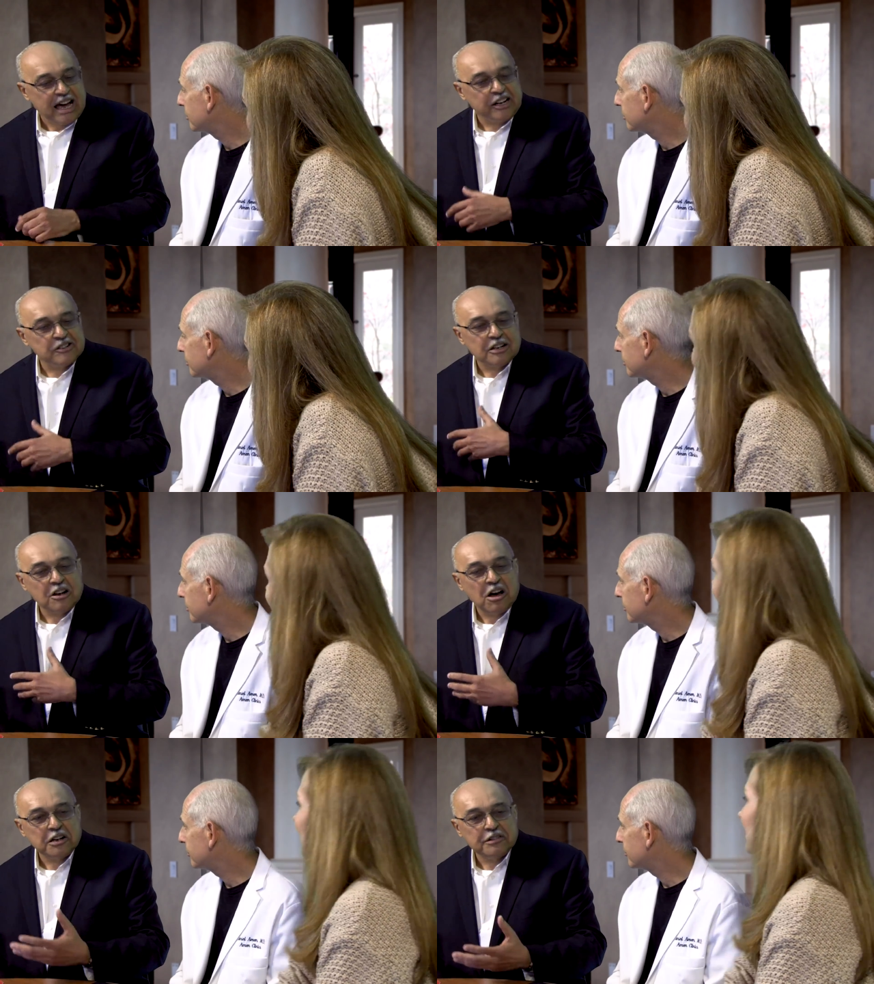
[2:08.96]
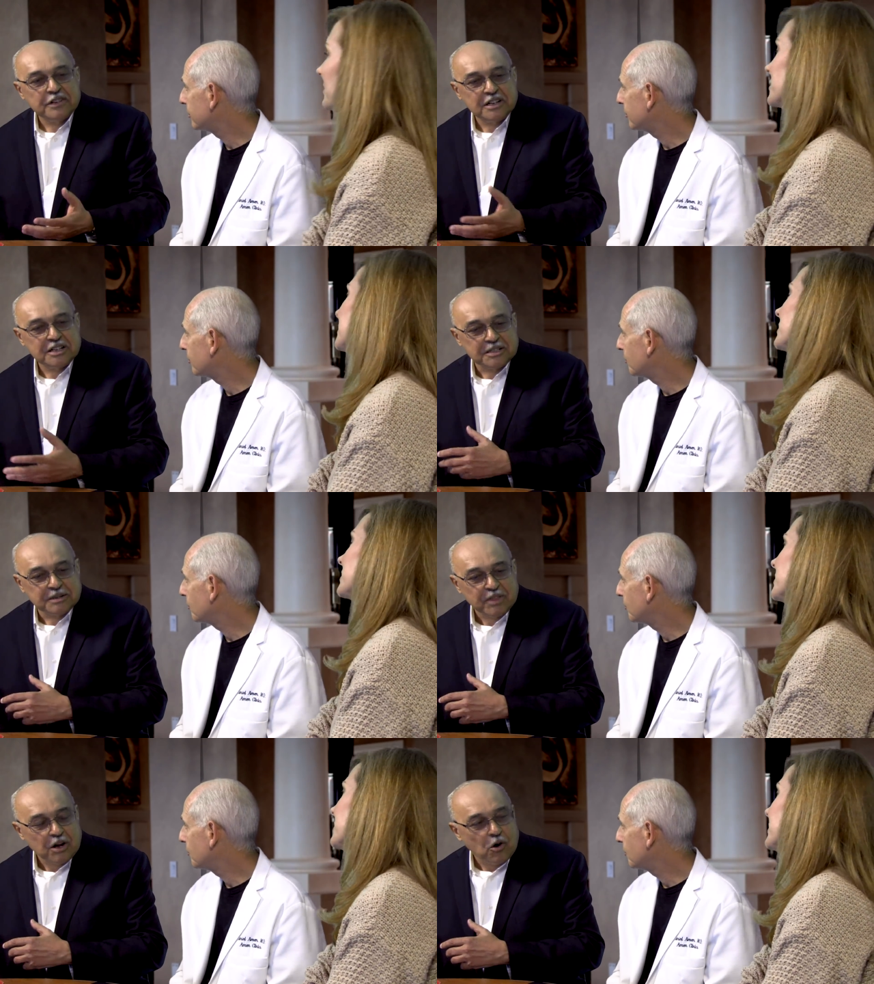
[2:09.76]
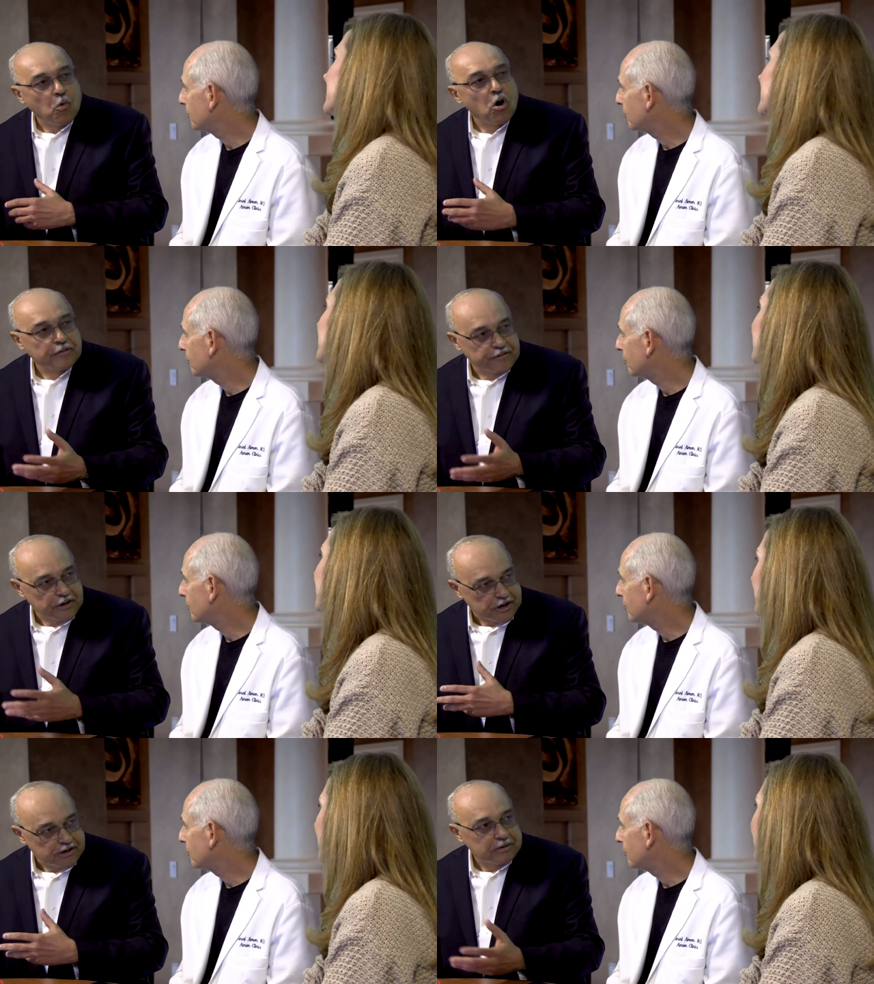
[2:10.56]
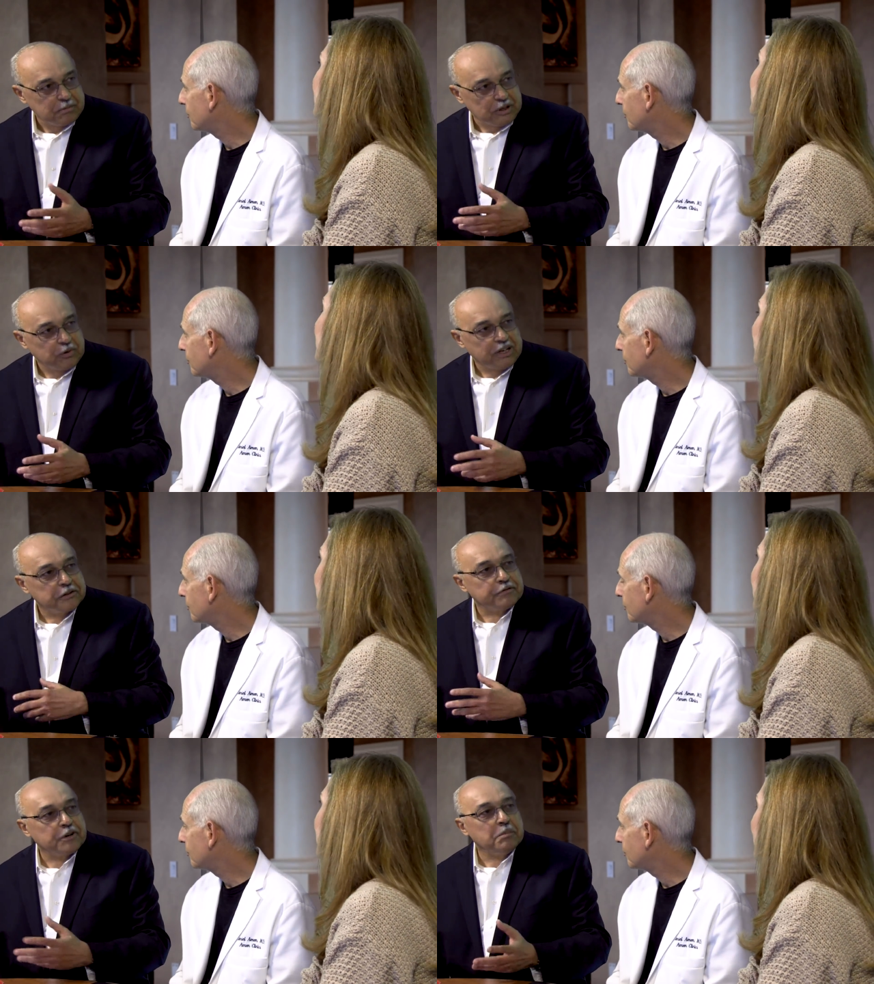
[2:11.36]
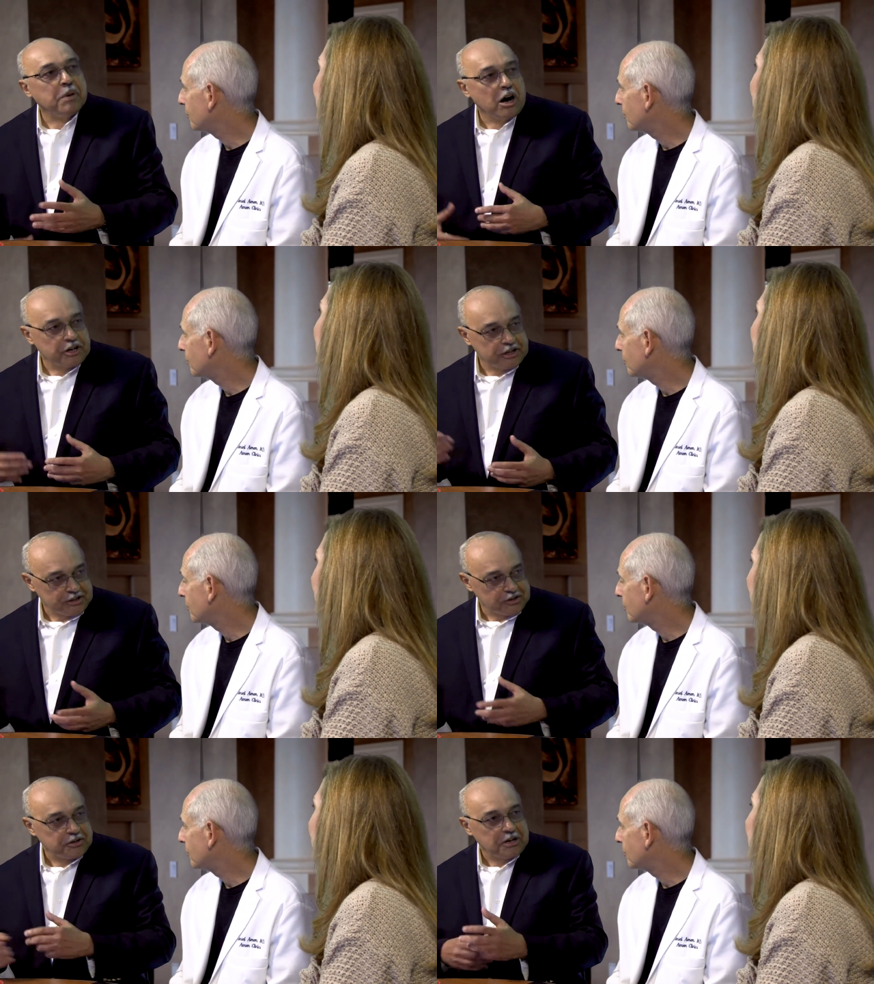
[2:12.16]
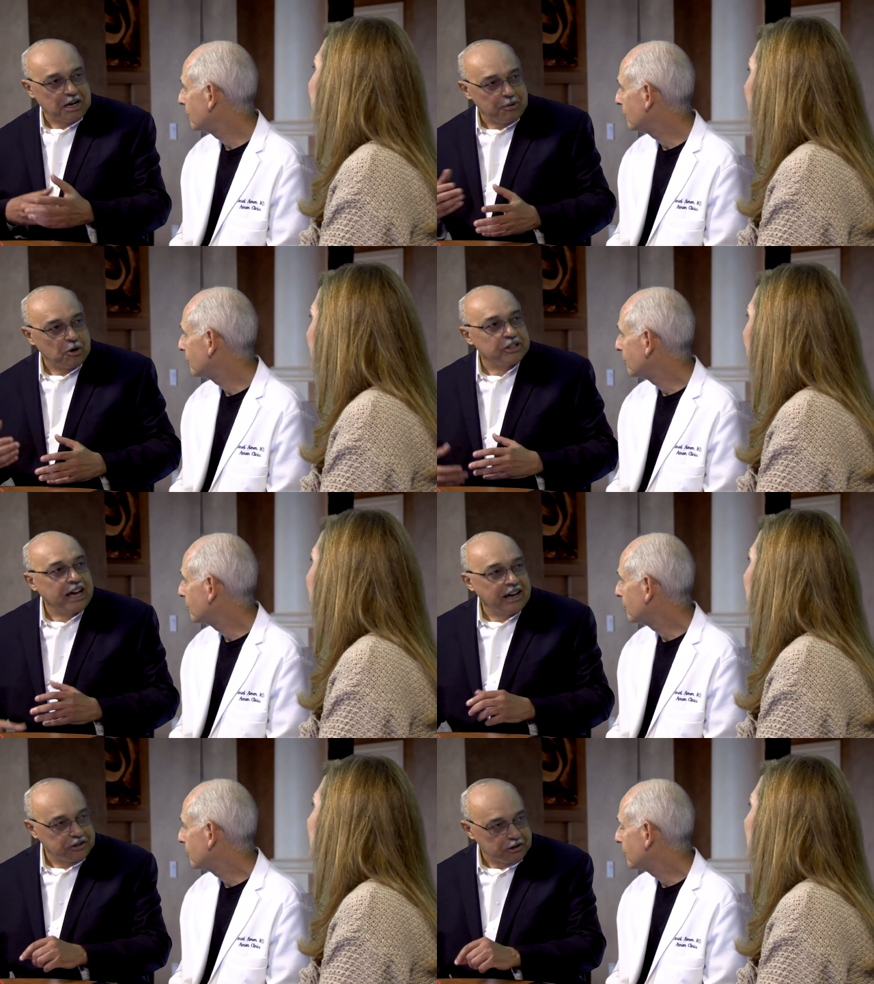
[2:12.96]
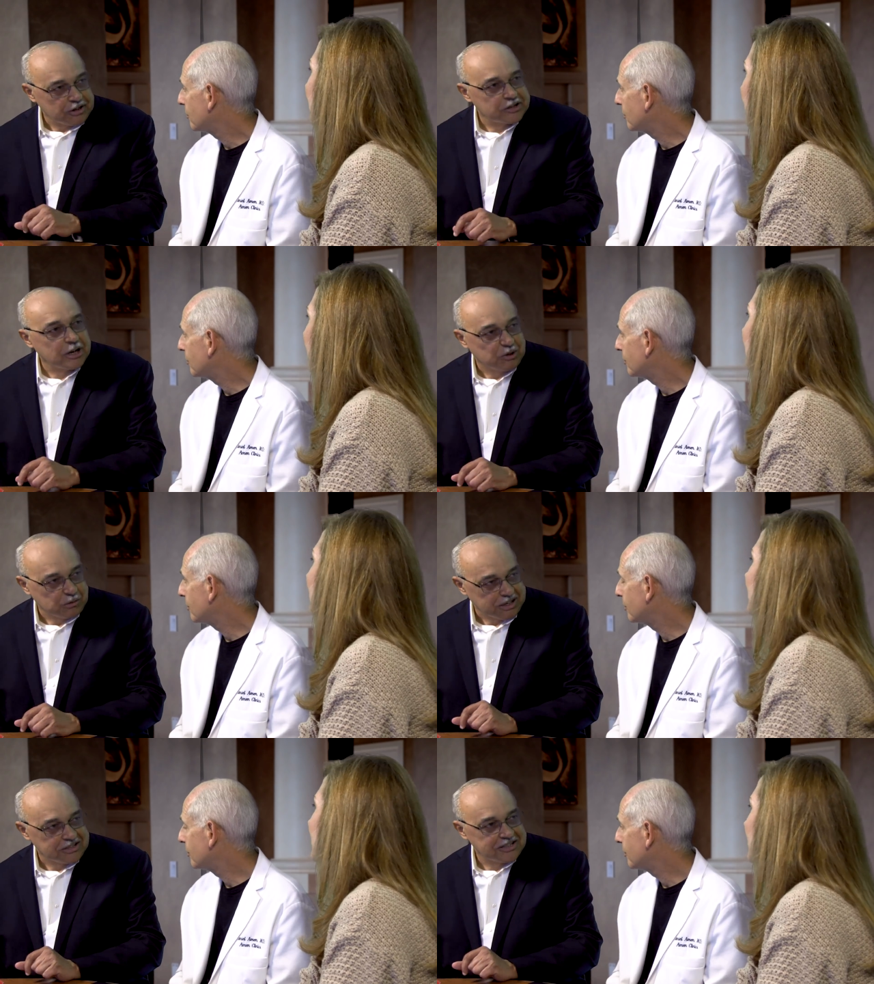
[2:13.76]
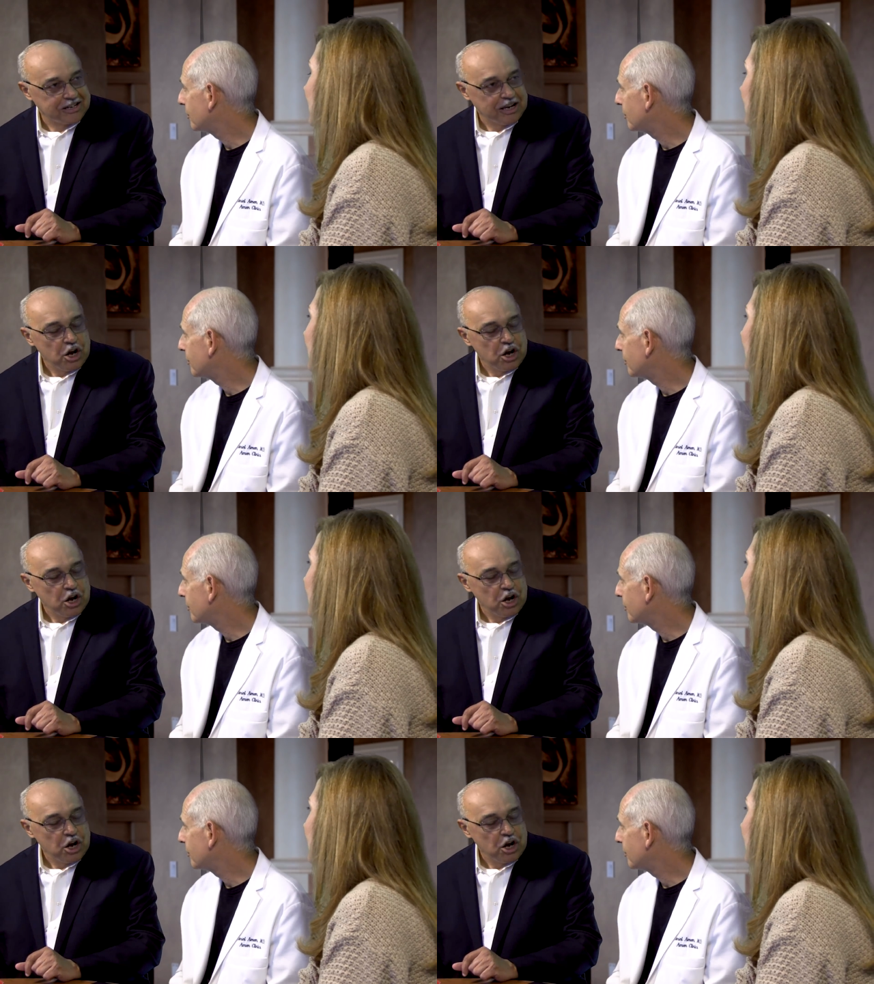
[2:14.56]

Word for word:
Speaker 1: and there's a lot of warfare between different parties about dietary supplements.